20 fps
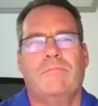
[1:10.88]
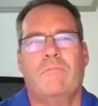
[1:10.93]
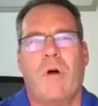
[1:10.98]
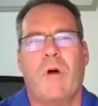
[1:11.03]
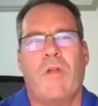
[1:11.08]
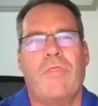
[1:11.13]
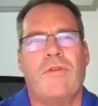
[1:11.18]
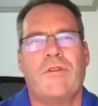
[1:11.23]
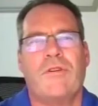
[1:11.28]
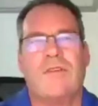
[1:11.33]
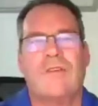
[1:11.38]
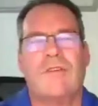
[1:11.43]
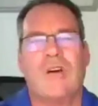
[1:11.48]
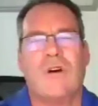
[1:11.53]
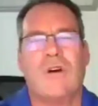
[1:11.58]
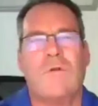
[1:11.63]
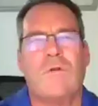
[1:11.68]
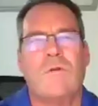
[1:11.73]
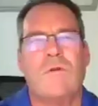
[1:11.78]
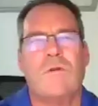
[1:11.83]
month or
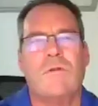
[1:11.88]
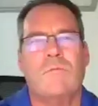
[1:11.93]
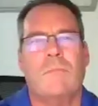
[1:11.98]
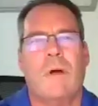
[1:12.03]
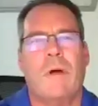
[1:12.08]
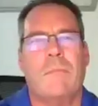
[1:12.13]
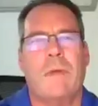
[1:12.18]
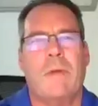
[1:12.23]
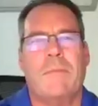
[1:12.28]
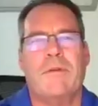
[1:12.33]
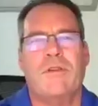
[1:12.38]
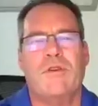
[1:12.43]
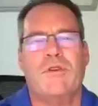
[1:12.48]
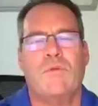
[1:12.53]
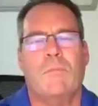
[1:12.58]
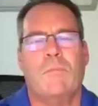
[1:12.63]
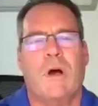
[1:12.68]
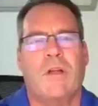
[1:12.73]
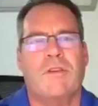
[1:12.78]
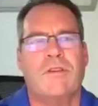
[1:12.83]
so, maybe
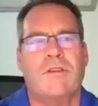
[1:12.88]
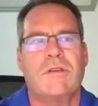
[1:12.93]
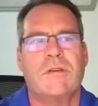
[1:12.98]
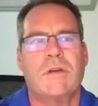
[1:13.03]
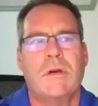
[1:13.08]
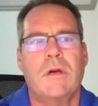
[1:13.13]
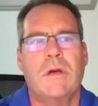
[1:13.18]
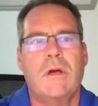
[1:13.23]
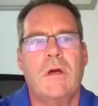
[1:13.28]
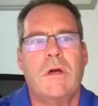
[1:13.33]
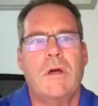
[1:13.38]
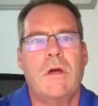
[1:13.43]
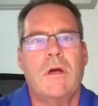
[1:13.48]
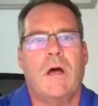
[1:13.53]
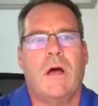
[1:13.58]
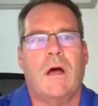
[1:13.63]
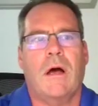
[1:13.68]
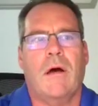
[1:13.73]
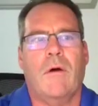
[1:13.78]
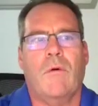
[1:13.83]
2 months,
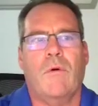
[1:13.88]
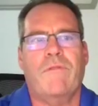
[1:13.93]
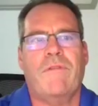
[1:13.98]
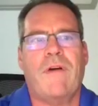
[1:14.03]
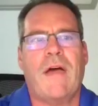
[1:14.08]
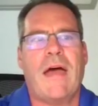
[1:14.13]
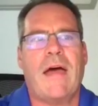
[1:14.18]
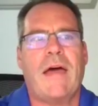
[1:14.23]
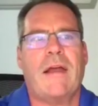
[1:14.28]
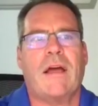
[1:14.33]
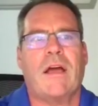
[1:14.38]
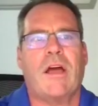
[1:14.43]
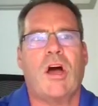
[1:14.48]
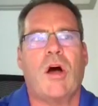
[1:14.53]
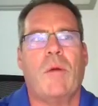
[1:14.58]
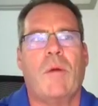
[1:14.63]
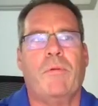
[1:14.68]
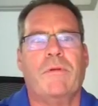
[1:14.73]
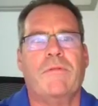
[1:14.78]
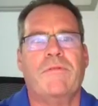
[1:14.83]
we've had a
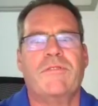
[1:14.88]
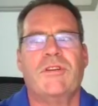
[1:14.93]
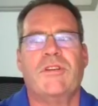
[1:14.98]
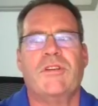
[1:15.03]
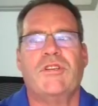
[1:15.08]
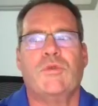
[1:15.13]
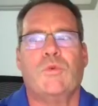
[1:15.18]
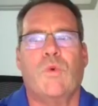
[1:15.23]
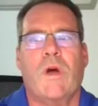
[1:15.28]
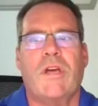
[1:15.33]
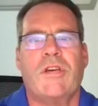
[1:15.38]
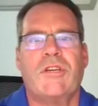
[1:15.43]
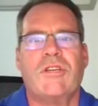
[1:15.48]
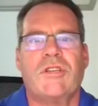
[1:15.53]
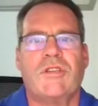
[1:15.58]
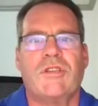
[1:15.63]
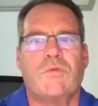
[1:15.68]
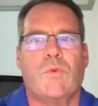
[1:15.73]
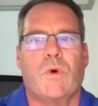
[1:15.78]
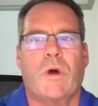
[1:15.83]
couple of
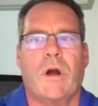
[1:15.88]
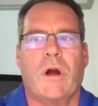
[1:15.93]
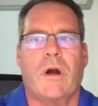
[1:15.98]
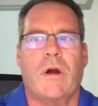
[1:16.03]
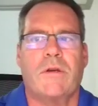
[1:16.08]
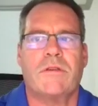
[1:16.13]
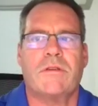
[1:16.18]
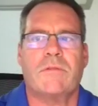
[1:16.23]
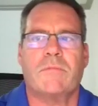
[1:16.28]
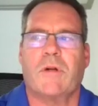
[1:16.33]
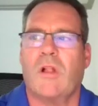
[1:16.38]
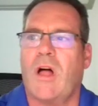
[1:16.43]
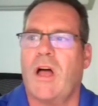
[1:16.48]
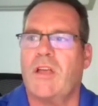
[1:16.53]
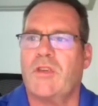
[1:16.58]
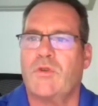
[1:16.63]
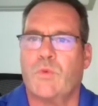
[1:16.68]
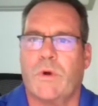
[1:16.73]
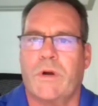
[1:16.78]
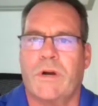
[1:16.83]
situations where some
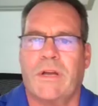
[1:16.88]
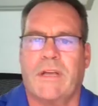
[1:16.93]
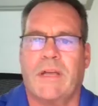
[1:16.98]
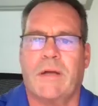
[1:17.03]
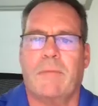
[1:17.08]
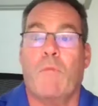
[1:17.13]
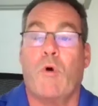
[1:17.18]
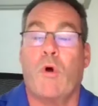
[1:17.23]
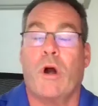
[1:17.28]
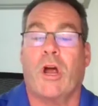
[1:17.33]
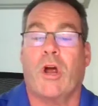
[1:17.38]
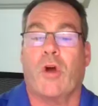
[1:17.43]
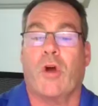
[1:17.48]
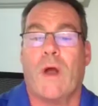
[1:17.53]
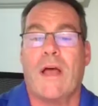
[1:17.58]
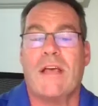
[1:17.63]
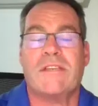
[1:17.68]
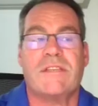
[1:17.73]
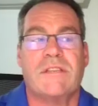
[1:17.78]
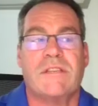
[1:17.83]
clients wanted to get more
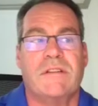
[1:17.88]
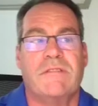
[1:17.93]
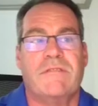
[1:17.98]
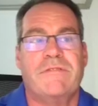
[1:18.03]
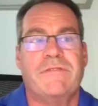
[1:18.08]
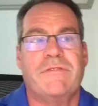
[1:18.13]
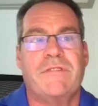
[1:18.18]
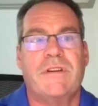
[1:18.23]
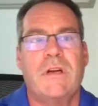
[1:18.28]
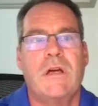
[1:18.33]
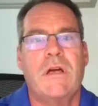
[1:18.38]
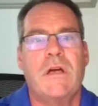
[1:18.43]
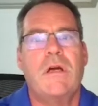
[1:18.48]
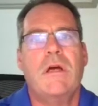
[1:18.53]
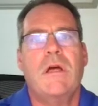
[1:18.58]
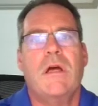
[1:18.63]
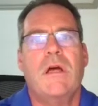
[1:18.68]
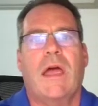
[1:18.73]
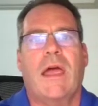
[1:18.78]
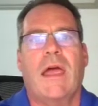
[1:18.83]
aggressive,
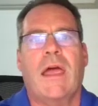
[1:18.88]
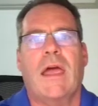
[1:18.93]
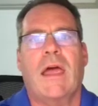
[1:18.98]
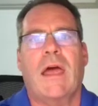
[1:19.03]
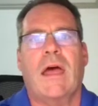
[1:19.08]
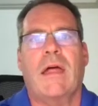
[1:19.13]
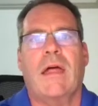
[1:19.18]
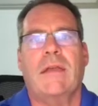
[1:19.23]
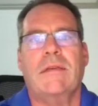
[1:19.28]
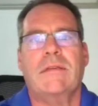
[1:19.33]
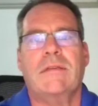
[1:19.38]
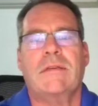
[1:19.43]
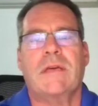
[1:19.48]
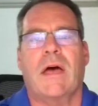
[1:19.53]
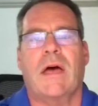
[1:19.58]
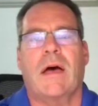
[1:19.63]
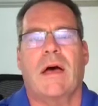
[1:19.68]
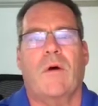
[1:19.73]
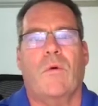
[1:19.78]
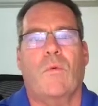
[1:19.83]
and
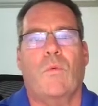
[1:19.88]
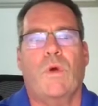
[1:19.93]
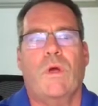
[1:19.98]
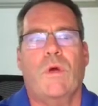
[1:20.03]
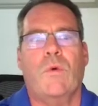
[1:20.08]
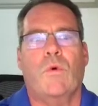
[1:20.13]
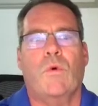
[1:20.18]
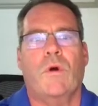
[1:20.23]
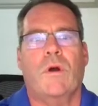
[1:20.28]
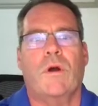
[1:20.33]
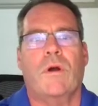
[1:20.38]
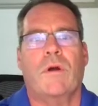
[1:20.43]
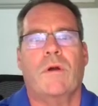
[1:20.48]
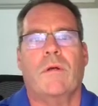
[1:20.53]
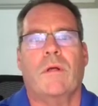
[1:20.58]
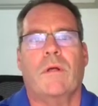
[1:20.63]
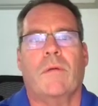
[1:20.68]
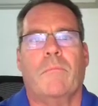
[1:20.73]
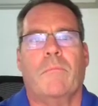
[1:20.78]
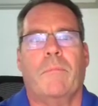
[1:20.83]
we
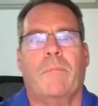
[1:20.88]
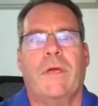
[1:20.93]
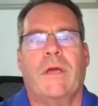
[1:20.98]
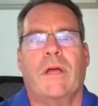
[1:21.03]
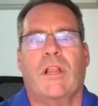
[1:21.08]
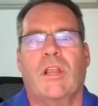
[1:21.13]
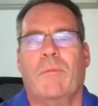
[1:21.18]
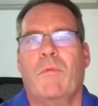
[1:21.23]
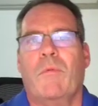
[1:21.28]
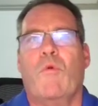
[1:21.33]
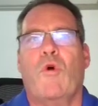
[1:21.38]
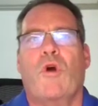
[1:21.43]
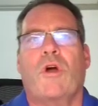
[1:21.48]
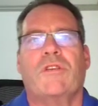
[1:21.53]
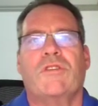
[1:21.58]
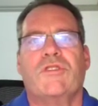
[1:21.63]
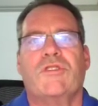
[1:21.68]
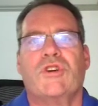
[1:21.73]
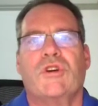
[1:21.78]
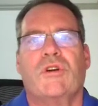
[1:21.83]
were being a little bit more
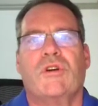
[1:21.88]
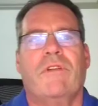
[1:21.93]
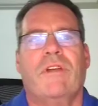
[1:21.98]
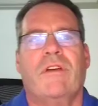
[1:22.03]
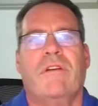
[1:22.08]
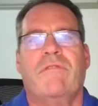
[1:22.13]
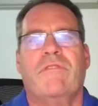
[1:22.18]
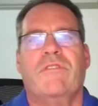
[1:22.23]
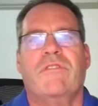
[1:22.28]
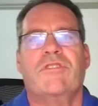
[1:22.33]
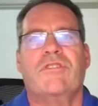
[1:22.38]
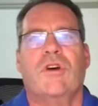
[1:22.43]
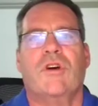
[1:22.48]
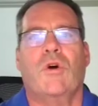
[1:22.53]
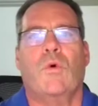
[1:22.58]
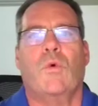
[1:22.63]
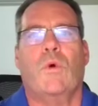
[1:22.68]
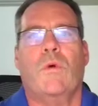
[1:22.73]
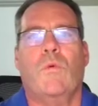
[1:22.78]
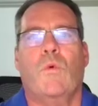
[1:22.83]
conservative, and
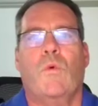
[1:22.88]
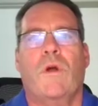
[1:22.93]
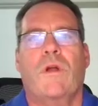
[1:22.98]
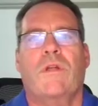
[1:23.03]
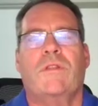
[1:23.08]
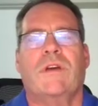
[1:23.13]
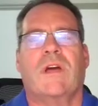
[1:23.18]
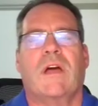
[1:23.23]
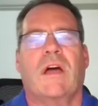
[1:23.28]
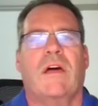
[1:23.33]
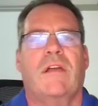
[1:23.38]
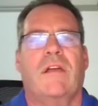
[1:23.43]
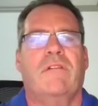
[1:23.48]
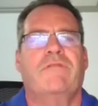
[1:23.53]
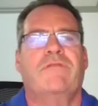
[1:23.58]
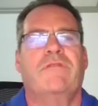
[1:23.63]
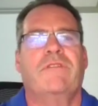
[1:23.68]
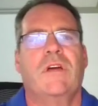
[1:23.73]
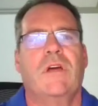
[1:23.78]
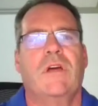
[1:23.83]
so we wanted to kind
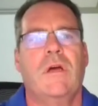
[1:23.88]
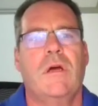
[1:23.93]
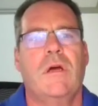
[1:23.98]
of